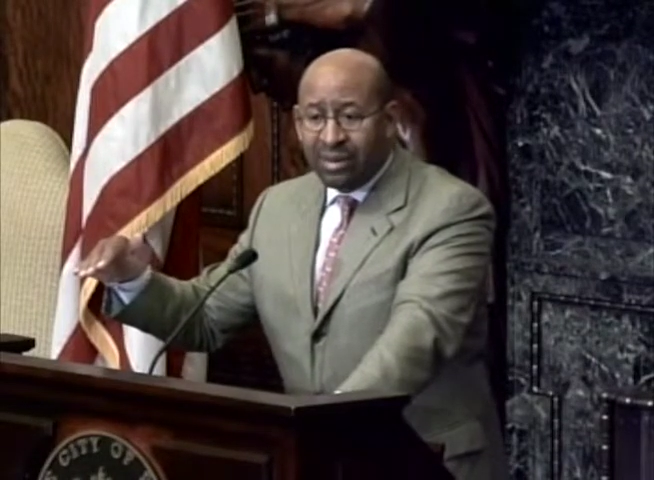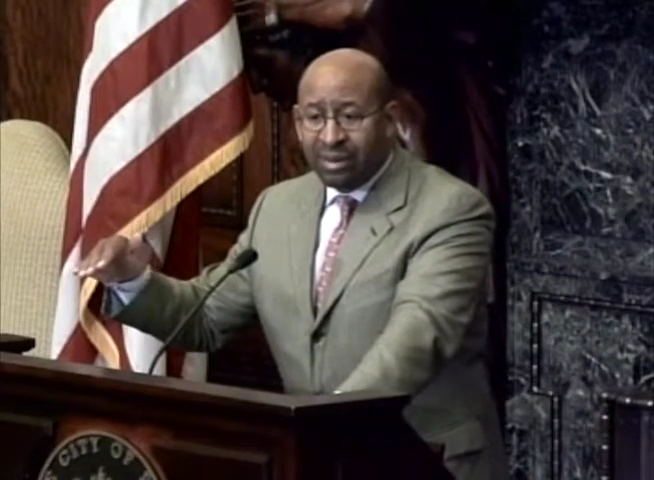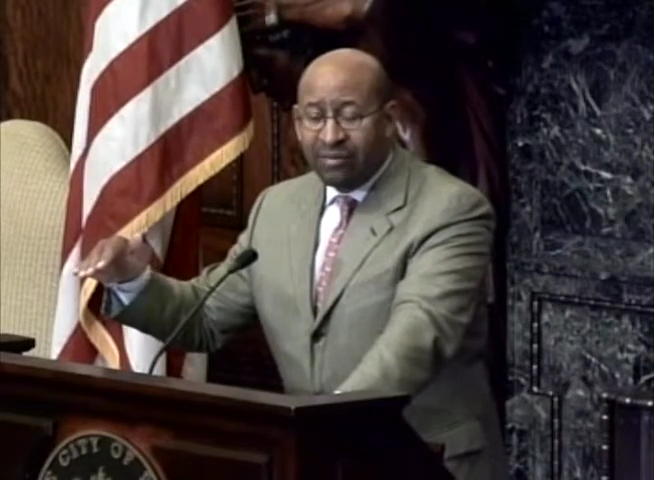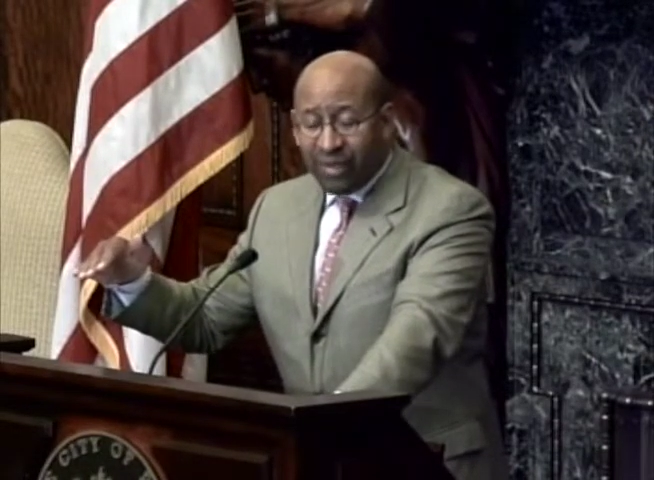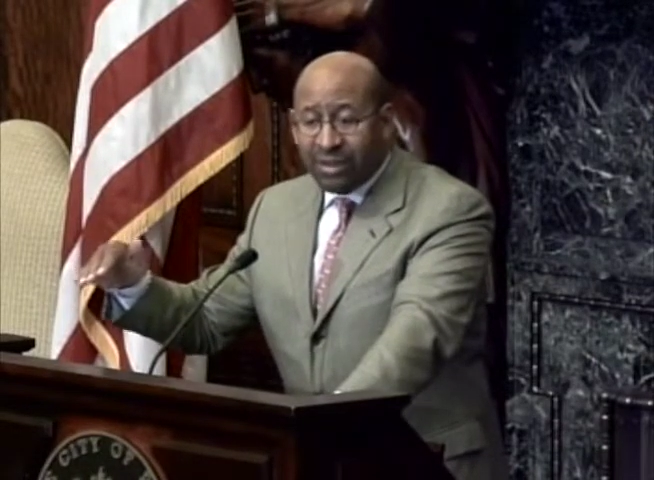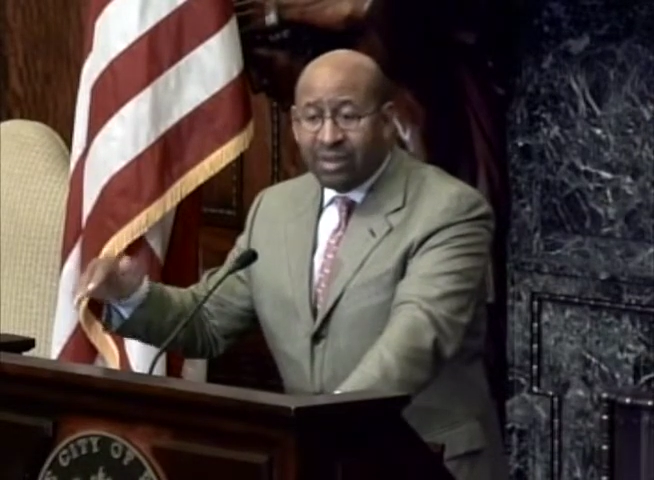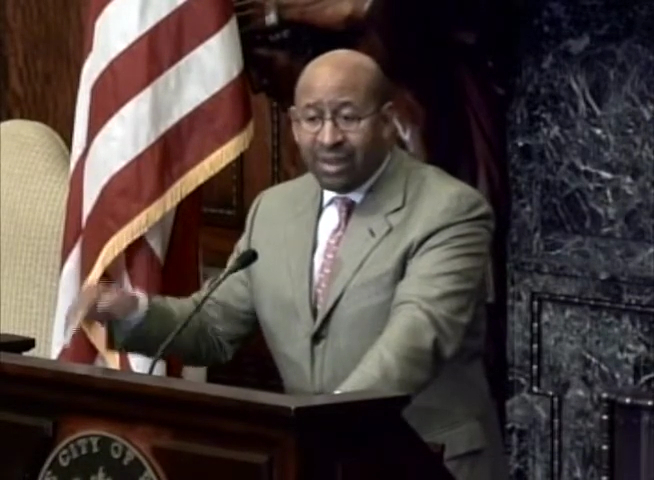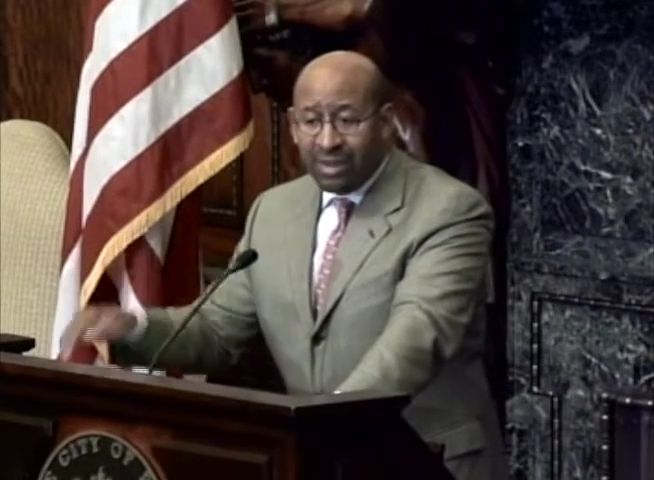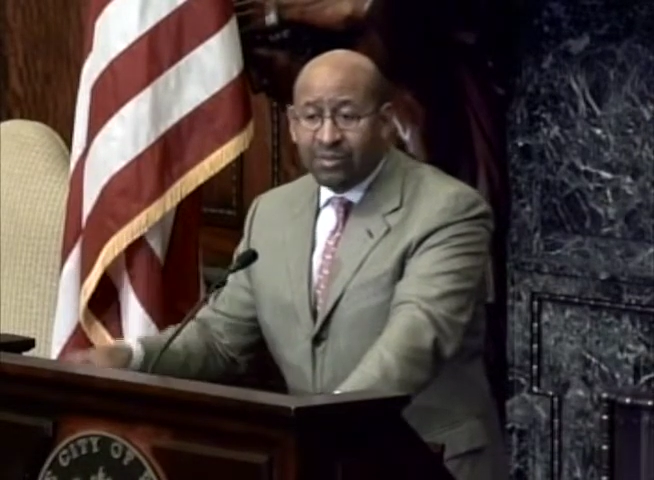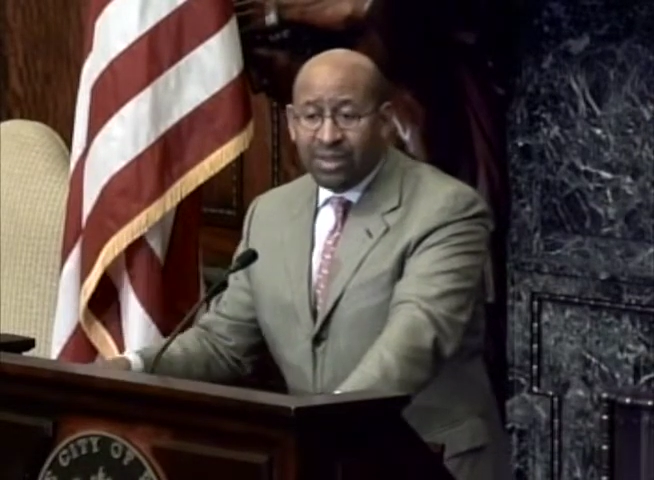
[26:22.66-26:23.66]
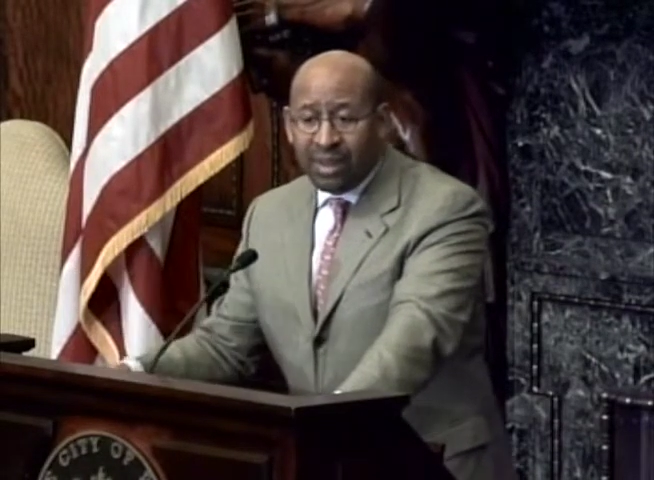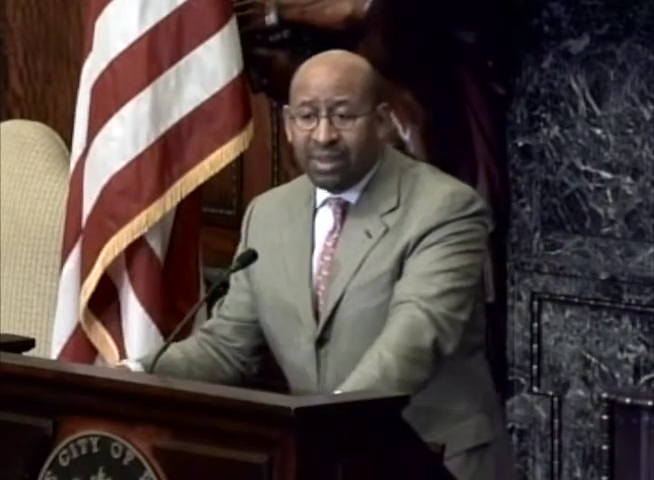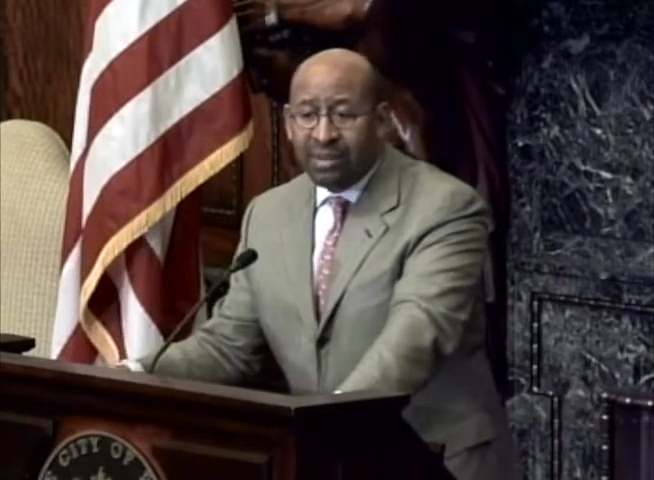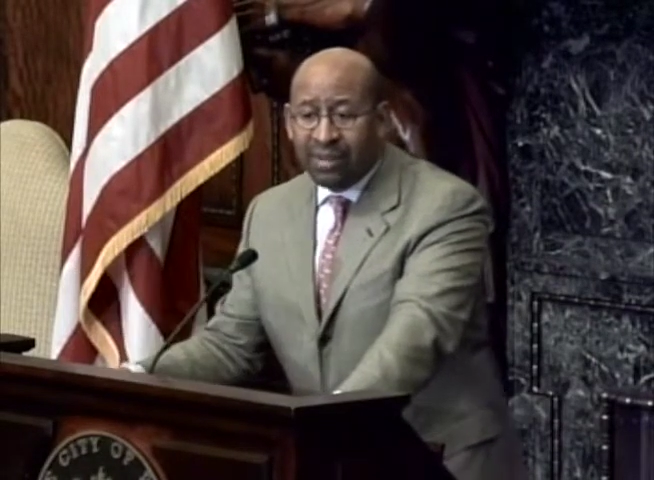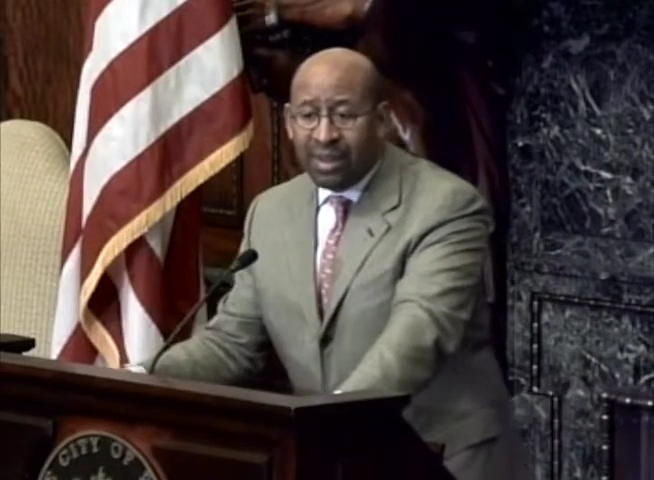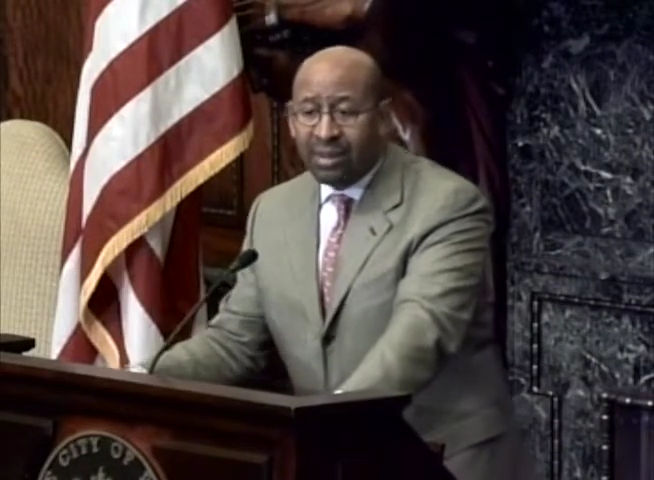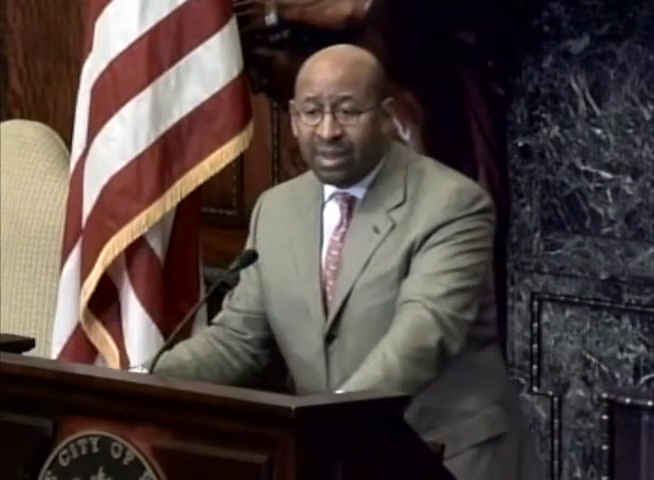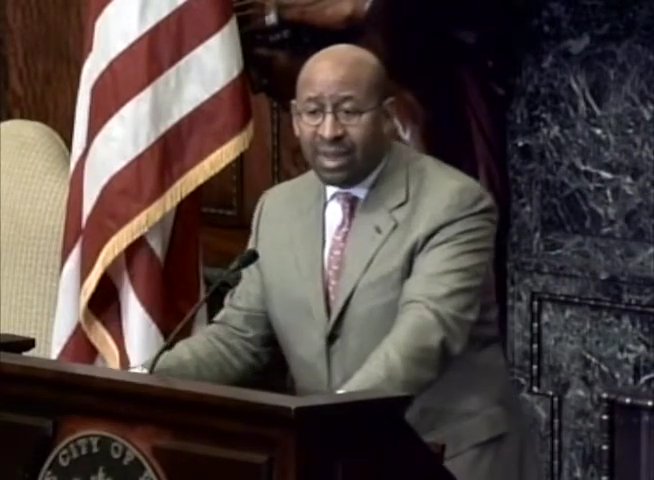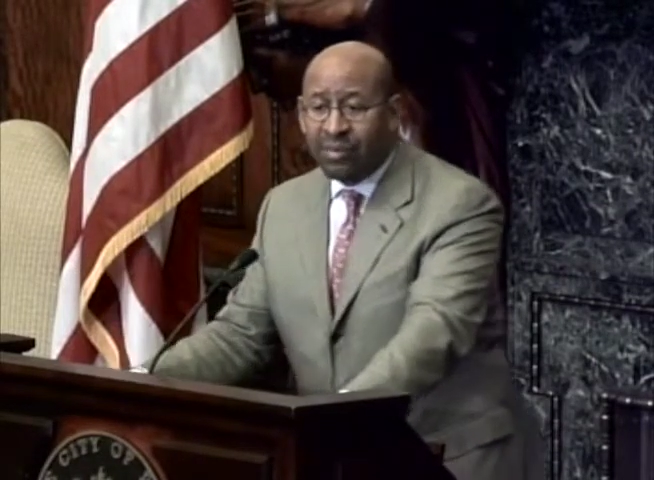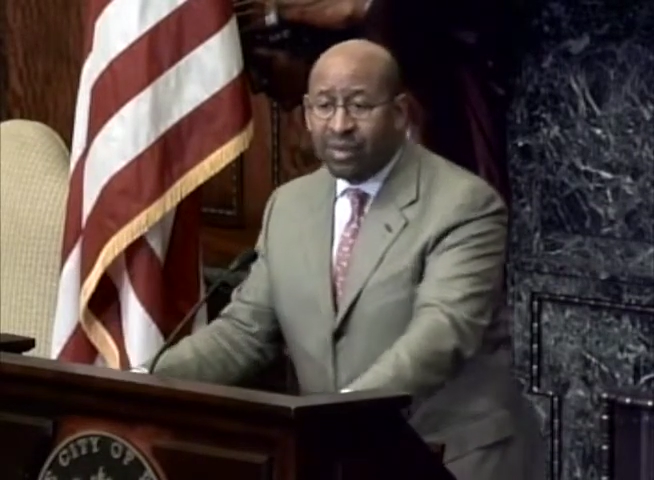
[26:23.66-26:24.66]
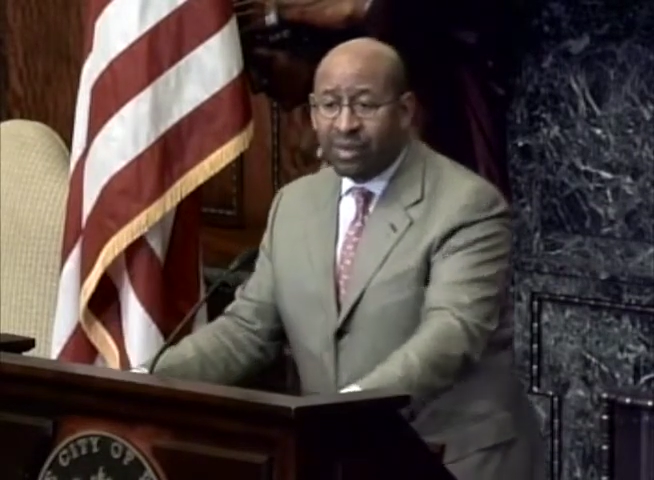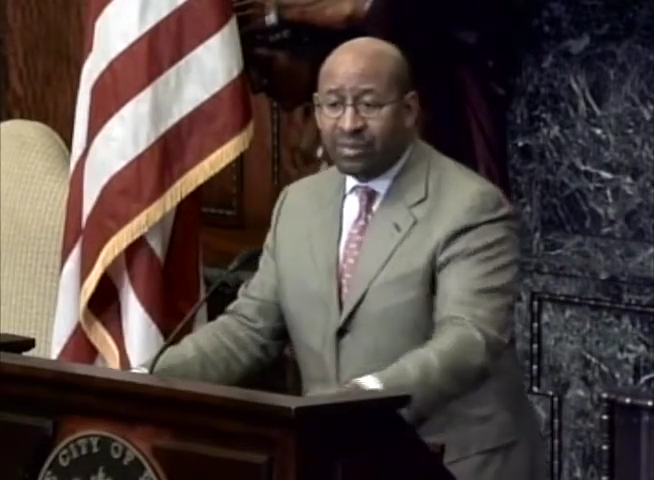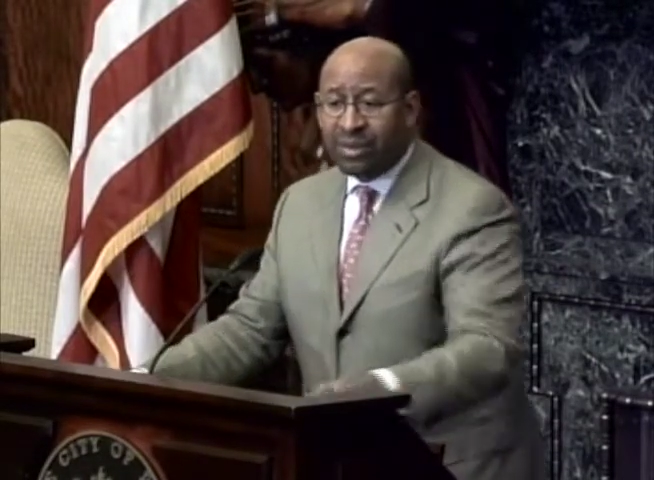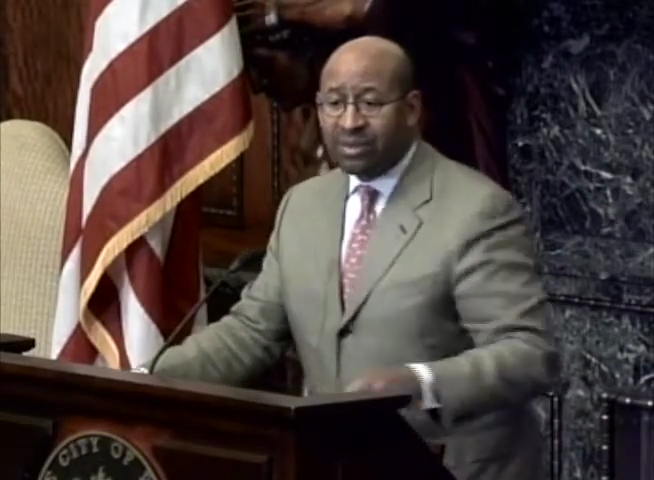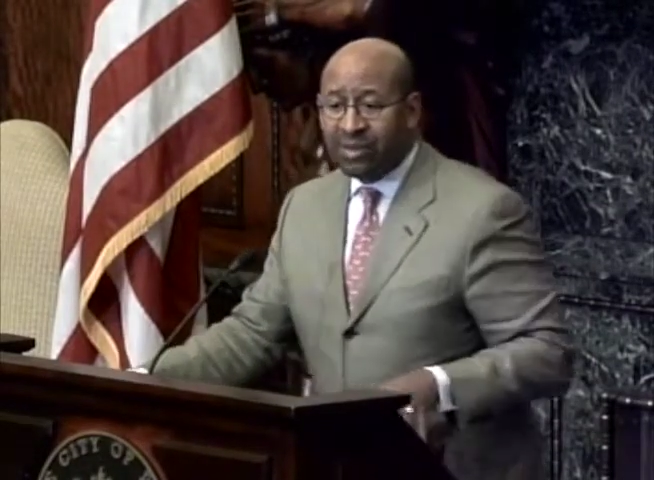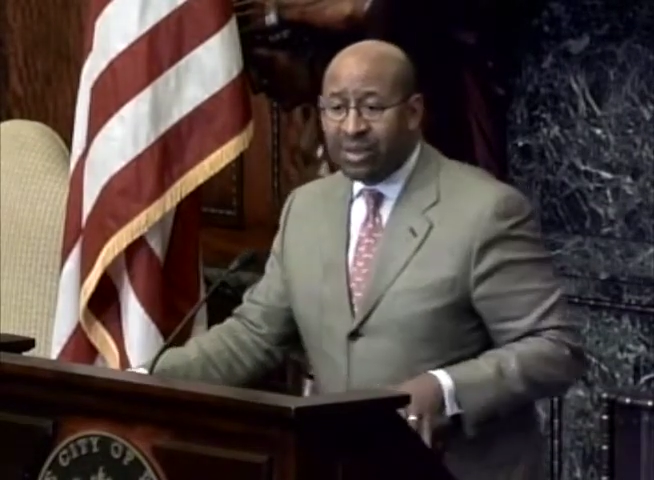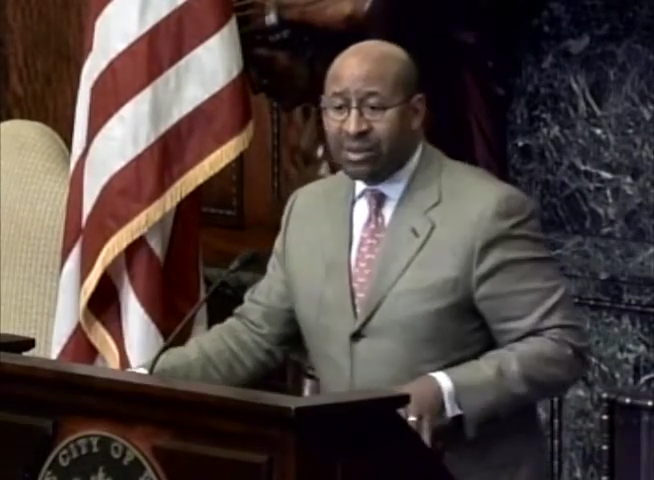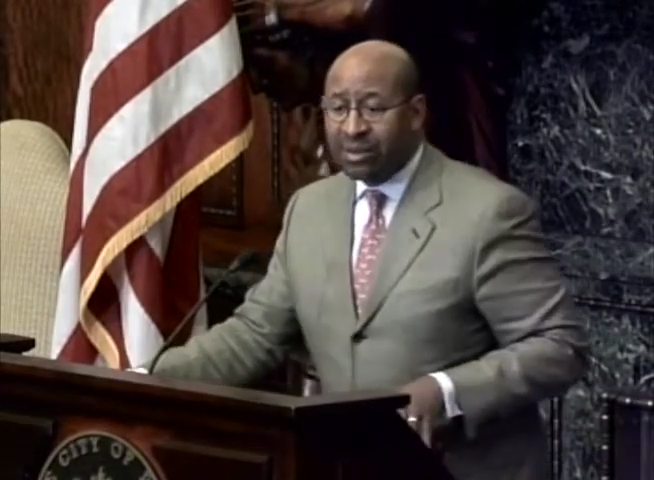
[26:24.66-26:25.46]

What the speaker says: Funding has been cut by the Commonwealth of Pennsylvania.